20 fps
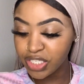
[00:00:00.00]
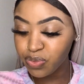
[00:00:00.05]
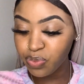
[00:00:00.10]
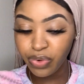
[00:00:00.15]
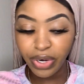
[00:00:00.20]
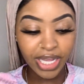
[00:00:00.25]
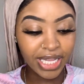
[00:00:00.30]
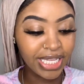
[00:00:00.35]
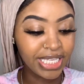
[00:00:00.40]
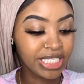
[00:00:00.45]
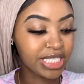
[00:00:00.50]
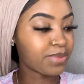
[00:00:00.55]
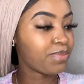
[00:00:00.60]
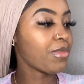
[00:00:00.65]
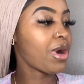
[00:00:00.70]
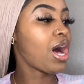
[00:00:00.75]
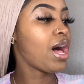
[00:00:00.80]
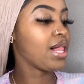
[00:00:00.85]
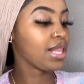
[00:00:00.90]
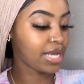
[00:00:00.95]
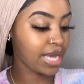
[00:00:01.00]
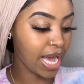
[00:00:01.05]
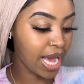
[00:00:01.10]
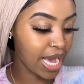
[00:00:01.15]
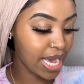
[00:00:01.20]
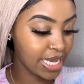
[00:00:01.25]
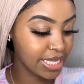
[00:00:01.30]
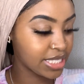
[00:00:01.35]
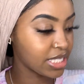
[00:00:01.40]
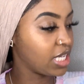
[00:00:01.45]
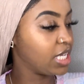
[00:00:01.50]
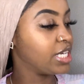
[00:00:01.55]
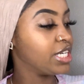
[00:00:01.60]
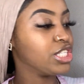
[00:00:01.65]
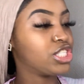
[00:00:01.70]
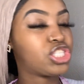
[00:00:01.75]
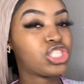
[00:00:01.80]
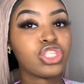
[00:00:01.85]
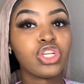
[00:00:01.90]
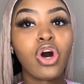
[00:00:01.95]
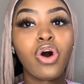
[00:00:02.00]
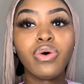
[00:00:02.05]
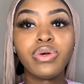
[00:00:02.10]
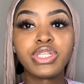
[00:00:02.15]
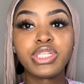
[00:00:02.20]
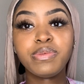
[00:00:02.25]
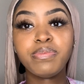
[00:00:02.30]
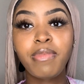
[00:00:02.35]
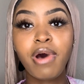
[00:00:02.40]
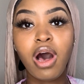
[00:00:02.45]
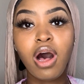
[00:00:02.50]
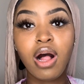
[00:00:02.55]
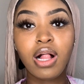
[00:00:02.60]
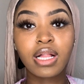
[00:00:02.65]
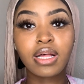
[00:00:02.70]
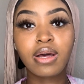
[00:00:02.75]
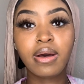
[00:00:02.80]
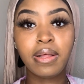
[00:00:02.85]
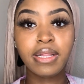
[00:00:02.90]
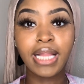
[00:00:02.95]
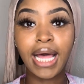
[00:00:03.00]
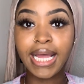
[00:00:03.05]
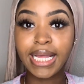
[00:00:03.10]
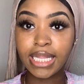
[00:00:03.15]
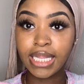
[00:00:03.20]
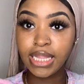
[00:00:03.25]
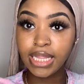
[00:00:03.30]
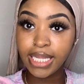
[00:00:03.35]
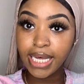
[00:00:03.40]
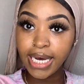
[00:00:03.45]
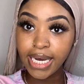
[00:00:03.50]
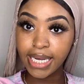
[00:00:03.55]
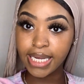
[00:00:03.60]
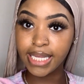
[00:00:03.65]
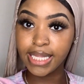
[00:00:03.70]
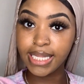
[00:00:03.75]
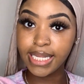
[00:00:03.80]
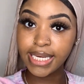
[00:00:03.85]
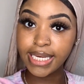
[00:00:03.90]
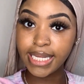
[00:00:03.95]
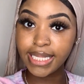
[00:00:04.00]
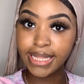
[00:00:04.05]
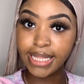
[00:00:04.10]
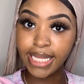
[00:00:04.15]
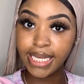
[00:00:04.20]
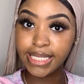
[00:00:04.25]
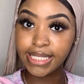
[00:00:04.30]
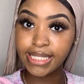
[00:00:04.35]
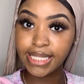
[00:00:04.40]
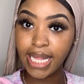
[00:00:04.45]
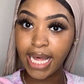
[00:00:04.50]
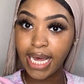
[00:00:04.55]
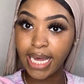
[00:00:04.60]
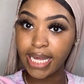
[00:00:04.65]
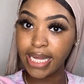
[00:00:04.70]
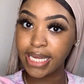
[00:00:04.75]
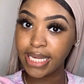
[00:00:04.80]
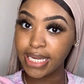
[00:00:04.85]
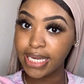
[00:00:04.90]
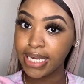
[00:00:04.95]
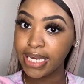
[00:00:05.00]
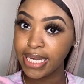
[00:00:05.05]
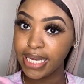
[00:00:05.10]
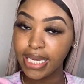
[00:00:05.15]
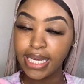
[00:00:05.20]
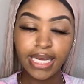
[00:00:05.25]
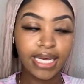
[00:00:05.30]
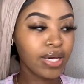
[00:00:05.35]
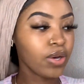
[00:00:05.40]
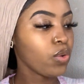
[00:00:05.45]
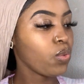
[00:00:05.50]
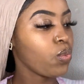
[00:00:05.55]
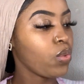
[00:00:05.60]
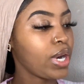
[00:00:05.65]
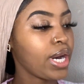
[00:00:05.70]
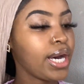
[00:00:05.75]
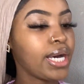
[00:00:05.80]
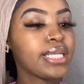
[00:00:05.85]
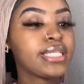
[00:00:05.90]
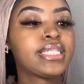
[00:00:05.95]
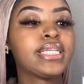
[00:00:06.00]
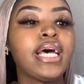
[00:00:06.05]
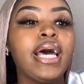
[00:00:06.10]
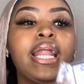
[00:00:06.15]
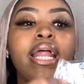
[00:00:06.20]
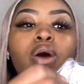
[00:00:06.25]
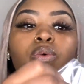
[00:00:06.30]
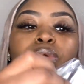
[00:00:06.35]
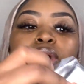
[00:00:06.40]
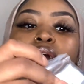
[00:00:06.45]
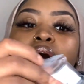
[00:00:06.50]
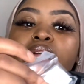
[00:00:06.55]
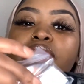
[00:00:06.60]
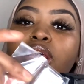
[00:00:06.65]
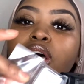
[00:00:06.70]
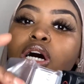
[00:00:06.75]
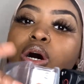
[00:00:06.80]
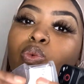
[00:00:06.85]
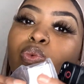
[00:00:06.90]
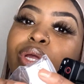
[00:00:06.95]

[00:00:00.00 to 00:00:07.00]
really small, guys. It is so small. Like, look at this. Like, what? And then we got the